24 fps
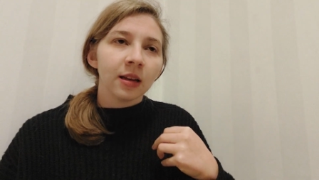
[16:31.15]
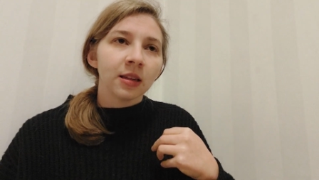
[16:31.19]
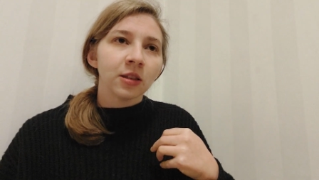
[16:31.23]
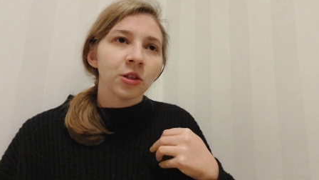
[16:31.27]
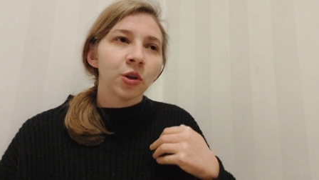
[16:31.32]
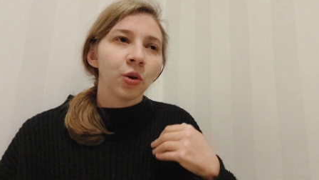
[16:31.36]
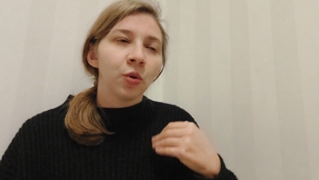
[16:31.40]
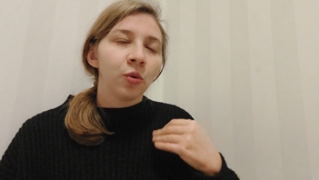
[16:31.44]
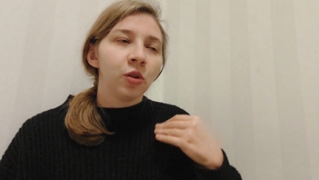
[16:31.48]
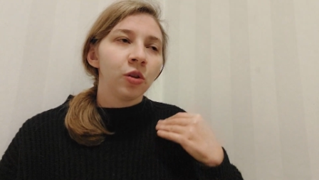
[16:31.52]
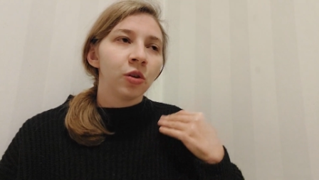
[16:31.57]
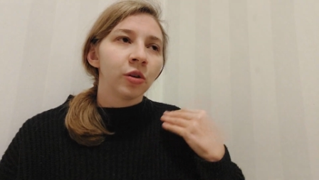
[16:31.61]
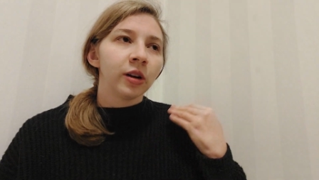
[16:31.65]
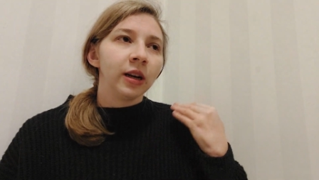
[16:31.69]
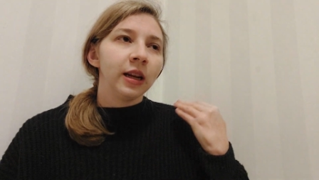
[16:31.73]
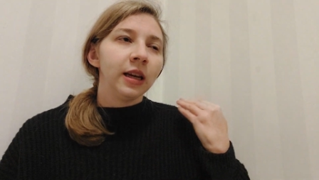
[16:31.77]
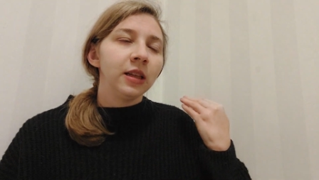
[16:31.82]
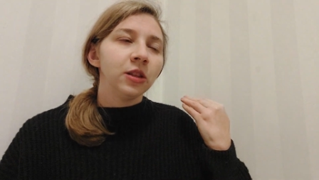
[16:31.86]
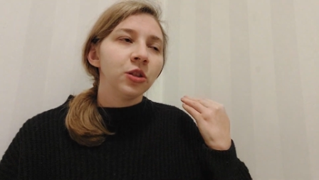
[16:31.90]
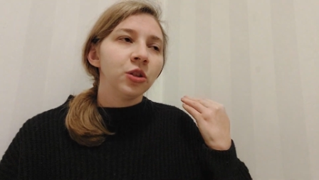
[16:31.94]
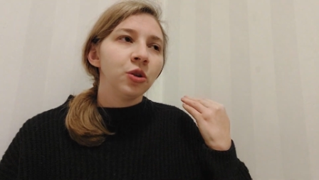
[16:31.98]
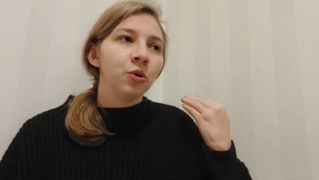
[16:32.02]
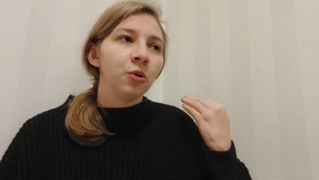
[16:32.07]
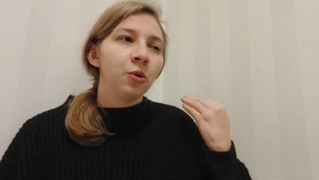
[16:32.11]
and so
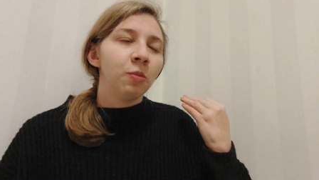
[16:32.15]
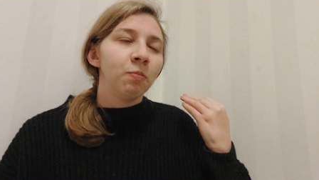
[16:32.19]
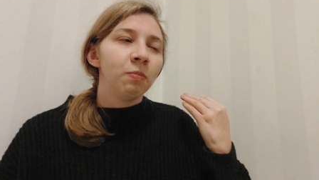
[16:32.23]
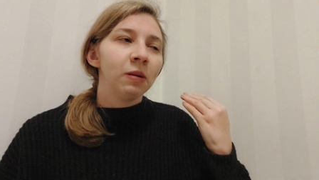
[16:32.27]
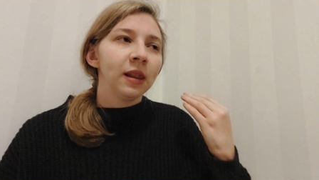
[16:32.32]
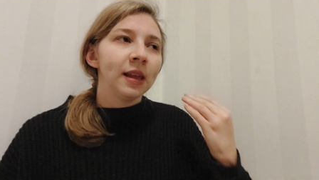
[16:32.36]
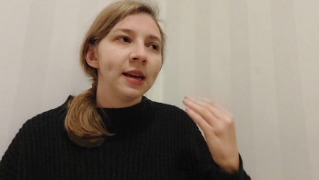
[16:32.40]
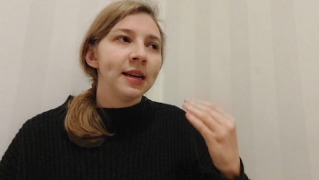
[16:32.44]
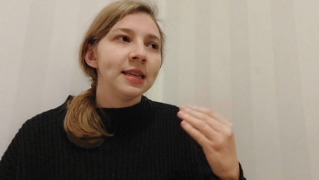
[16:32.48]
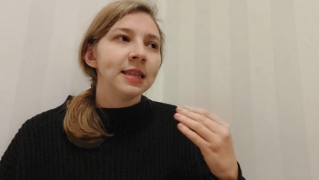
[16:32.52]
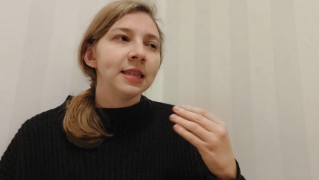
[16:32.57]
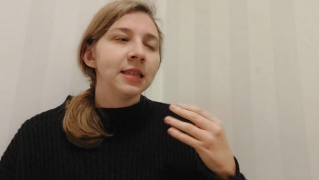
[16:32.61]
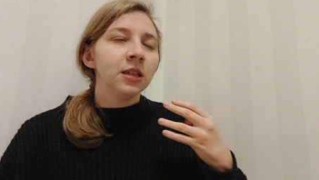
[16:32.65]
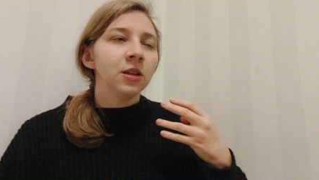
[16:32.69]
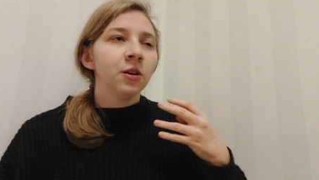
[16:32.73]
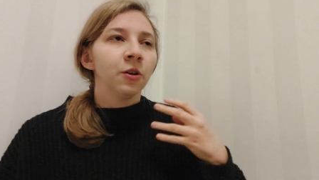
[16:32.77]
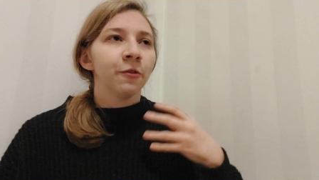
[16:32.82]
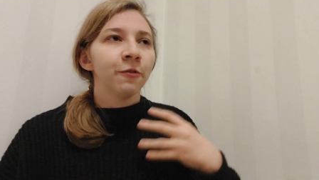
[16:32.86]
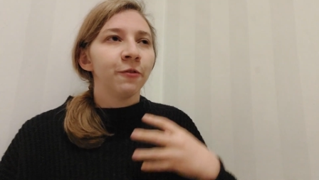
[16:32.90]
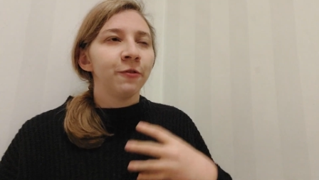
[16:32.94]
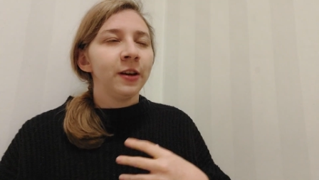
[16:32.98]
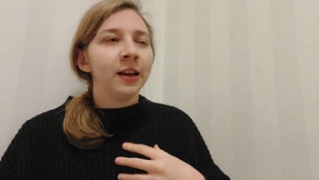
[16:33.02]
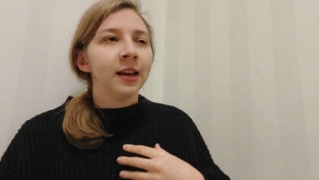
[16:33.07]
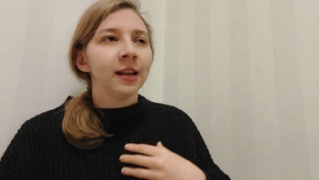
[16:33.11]
learning to place your
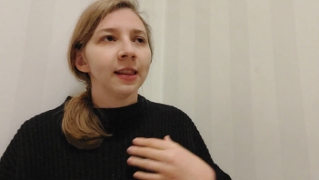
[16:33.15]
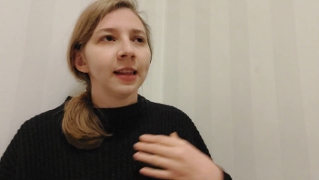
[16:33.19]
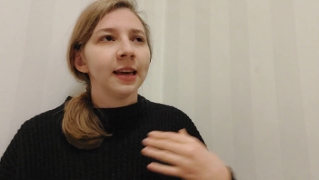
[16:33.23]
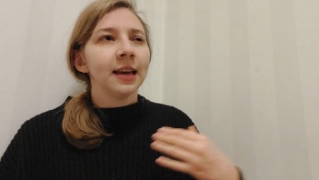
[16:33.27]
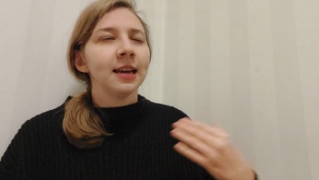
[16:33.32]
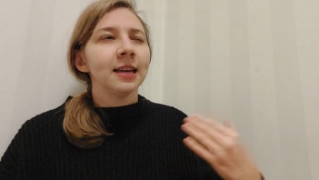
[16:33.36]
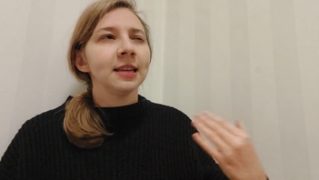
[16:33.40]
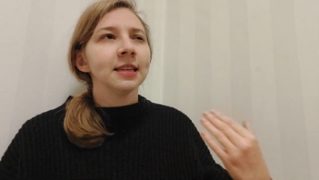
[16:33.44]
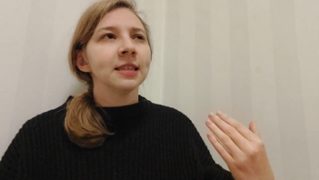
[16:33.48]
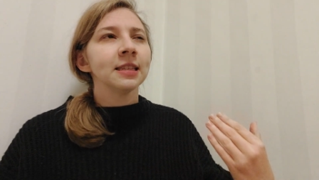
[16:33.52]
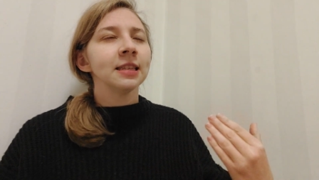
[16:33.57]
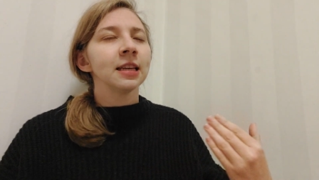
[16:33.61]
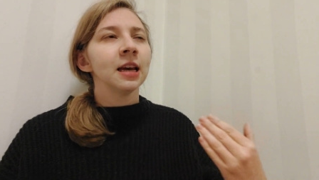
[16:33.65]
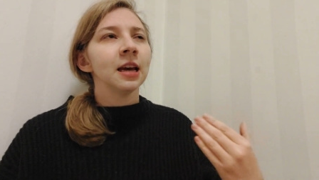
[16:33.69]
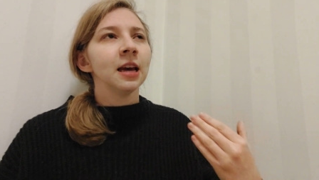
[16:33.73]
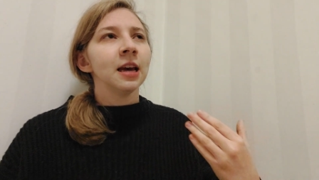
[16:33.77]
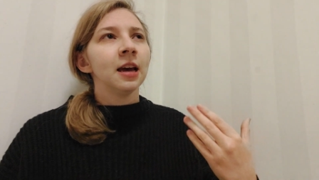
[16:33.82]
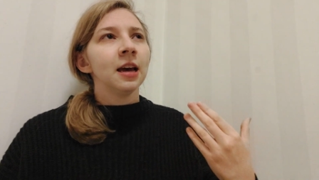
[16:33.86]
feelings,